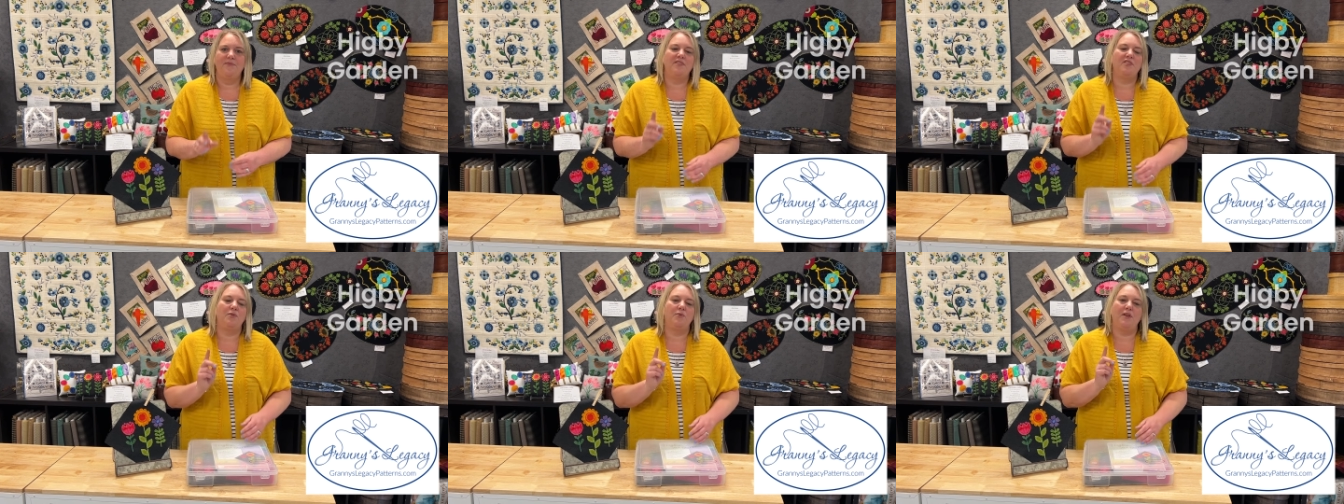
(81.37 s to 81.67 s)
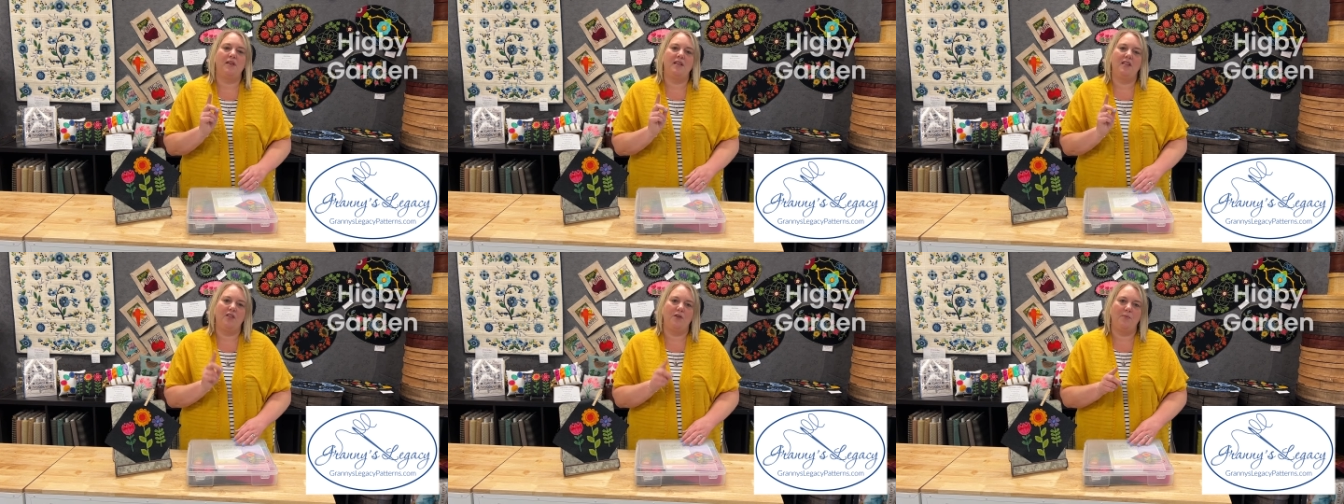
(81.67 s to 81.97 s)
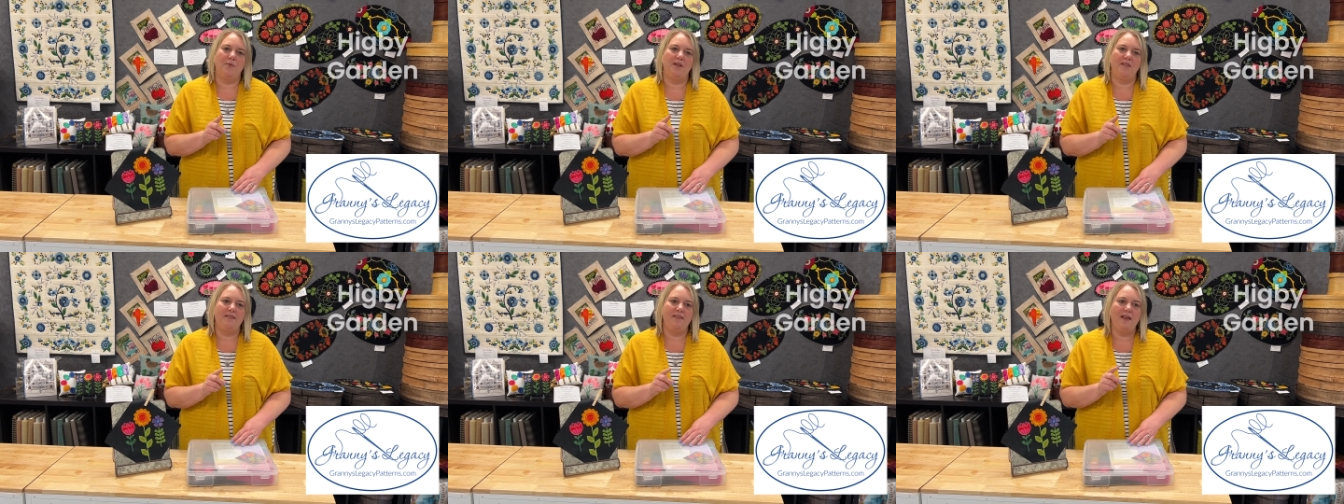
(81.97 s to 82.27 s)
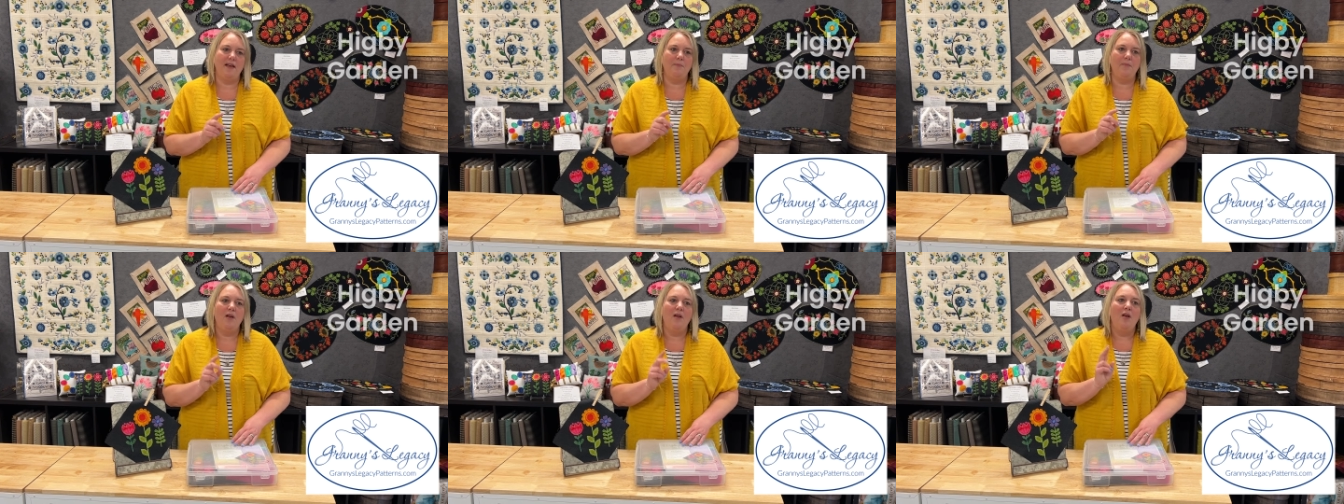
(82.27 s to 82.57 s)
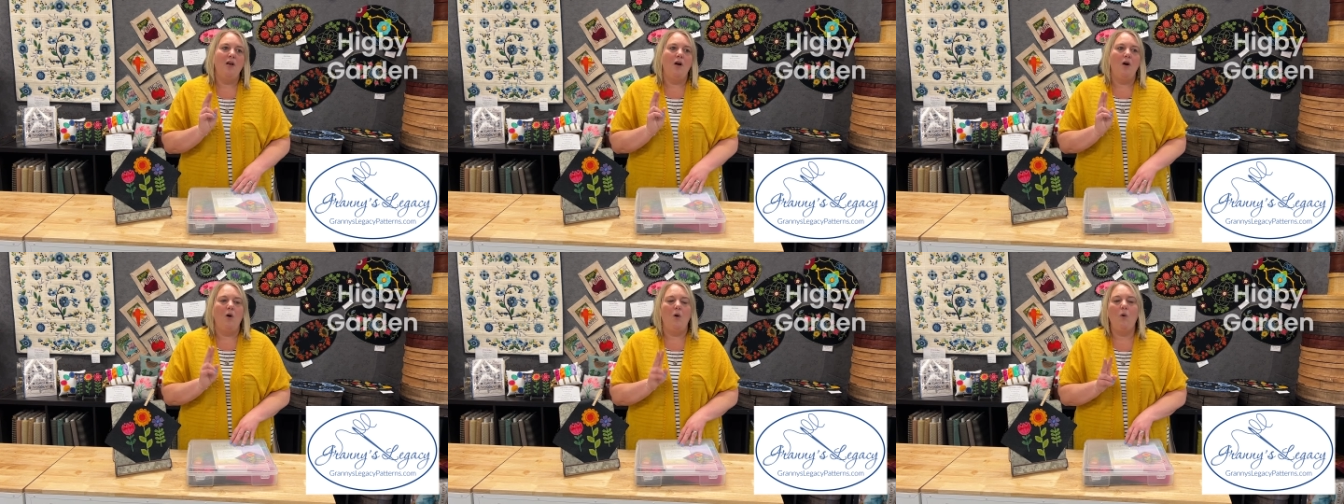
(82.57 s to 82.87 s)
So we can either print them
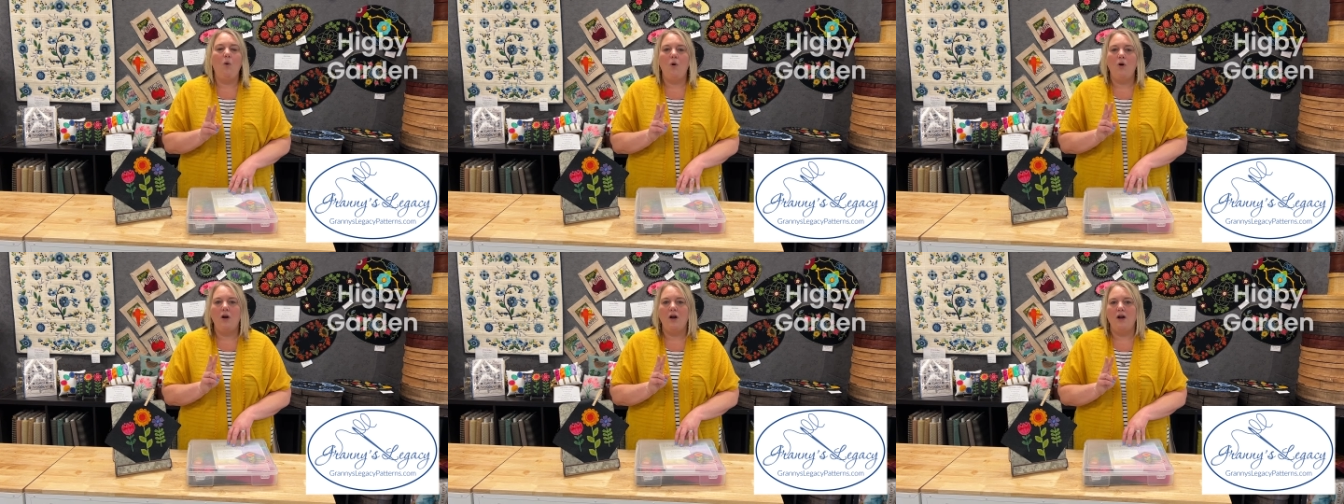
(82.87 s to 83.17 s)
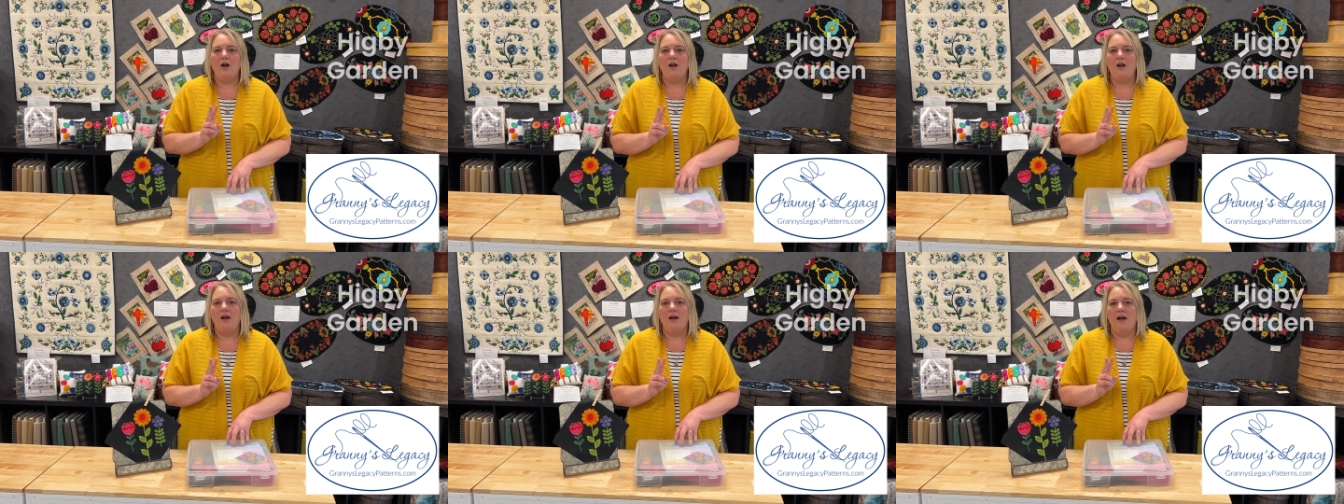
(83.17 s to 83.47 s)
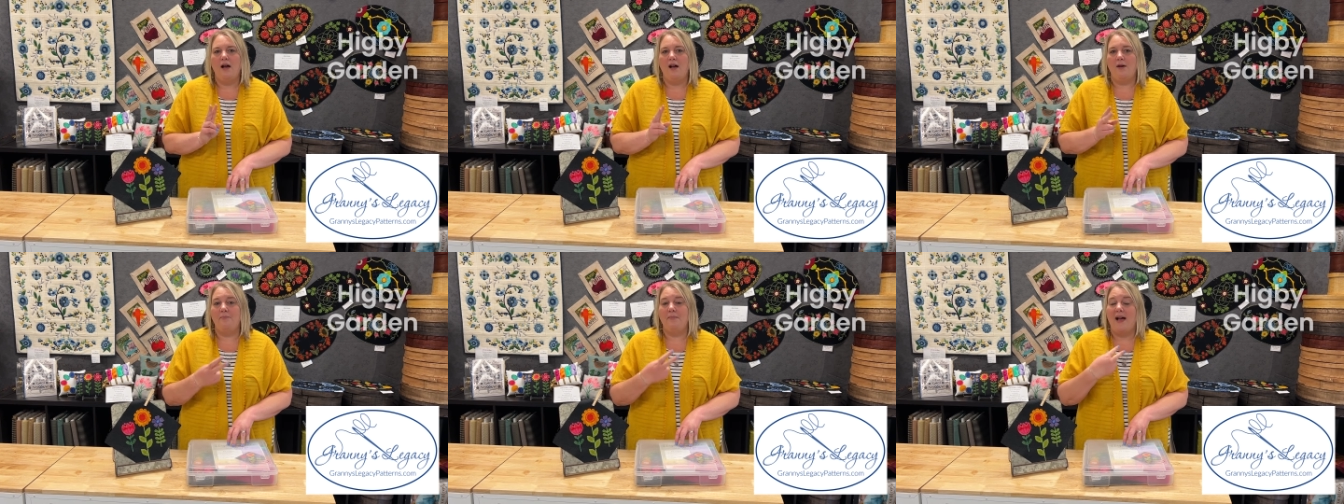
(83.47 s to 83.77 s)
or uh,